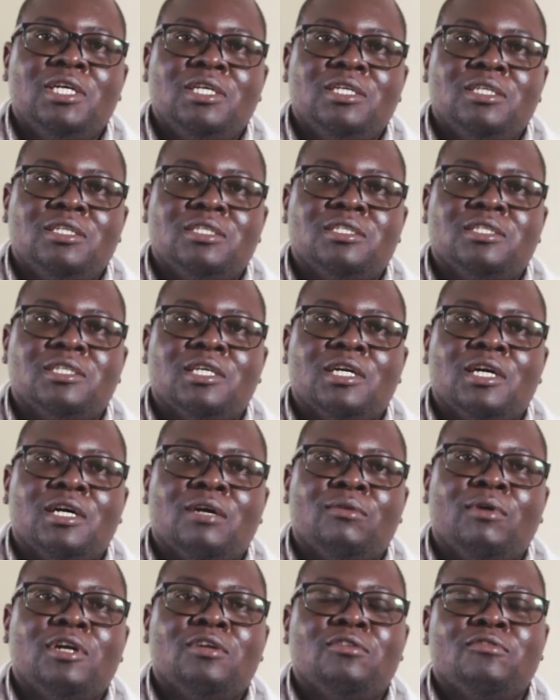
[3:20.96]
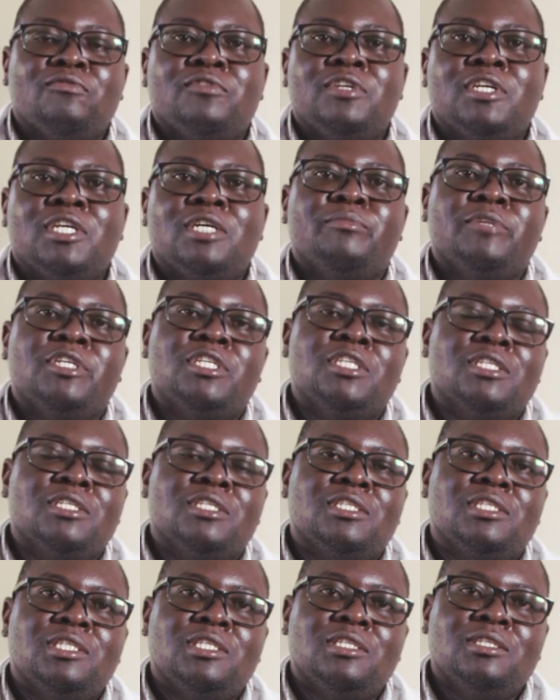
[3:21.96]
is one of the
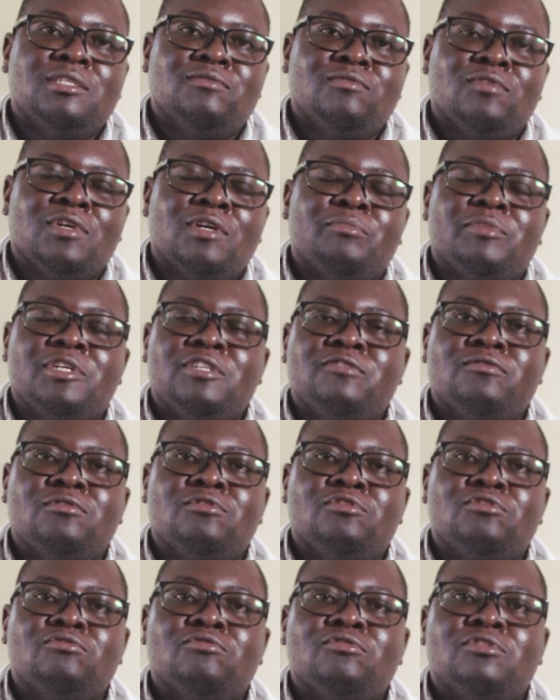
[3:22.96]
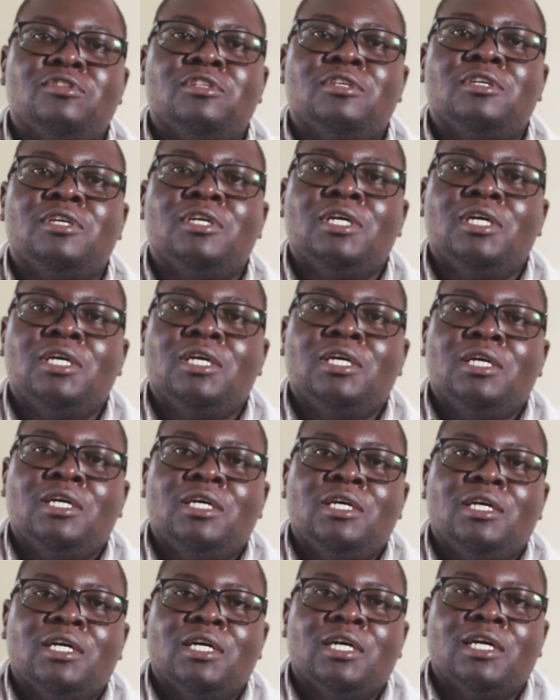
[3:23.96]
remedies for a painful tooth,
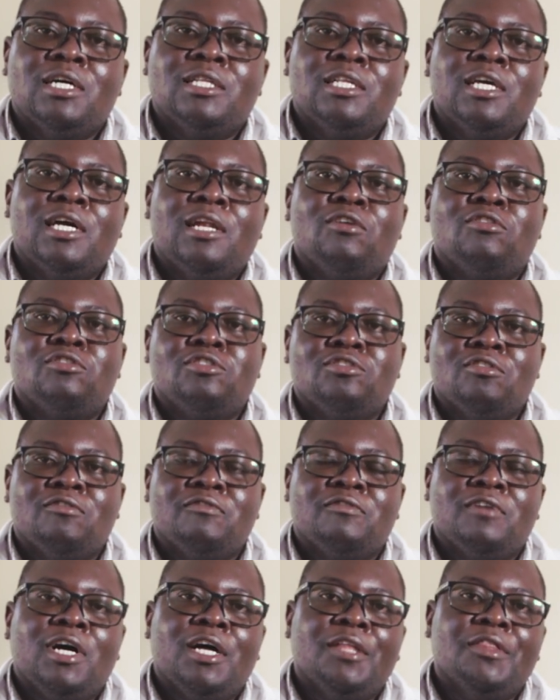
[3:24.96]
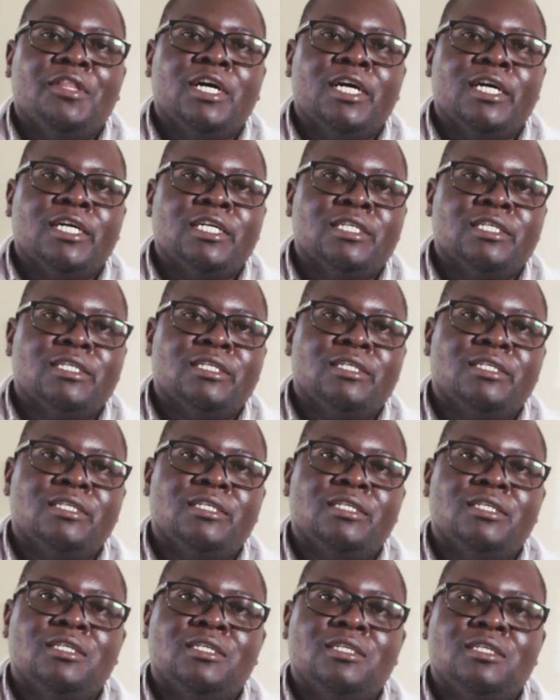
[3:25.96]
there are lots of other
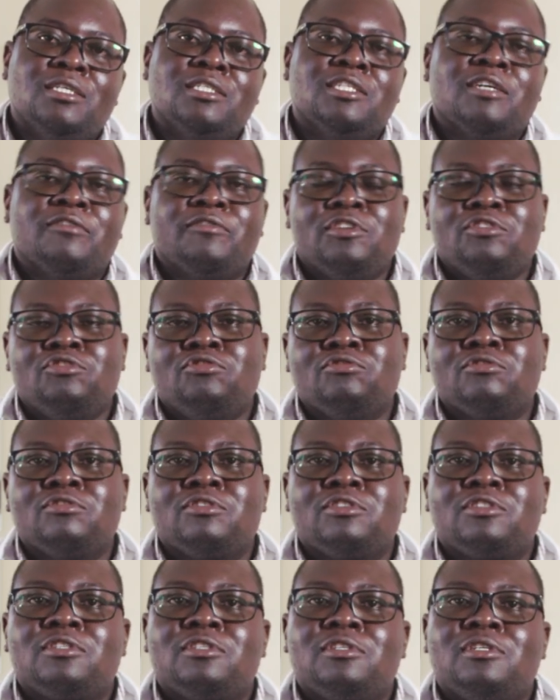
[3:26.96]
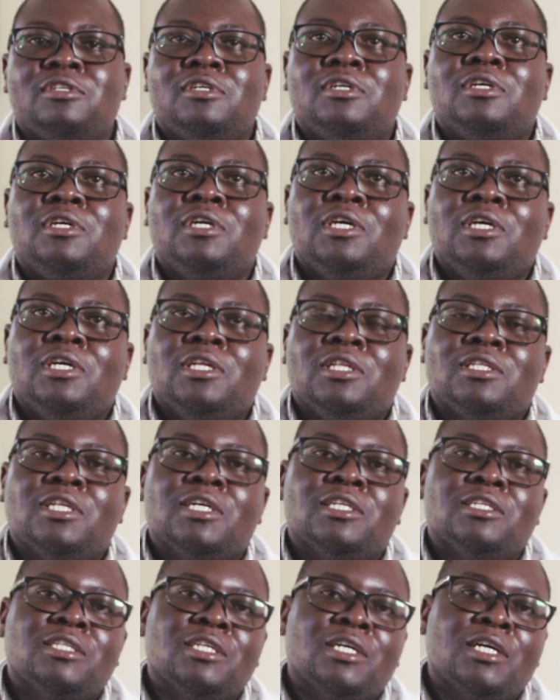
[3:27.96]
interventions
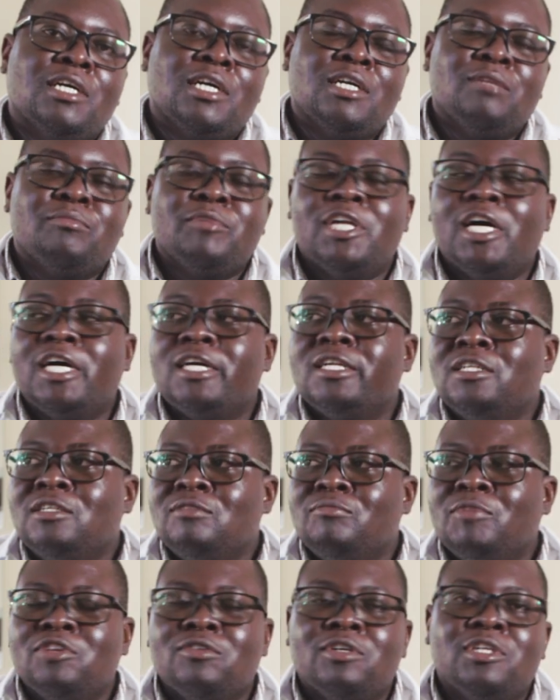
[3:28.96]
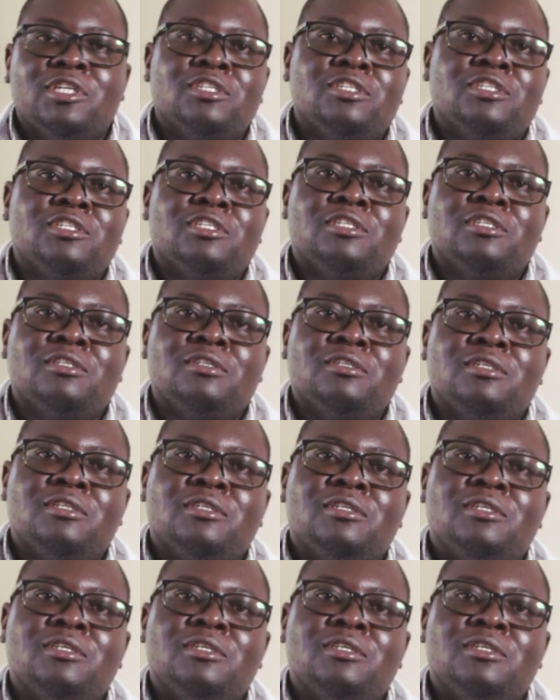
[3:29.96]
that can be done by your dentist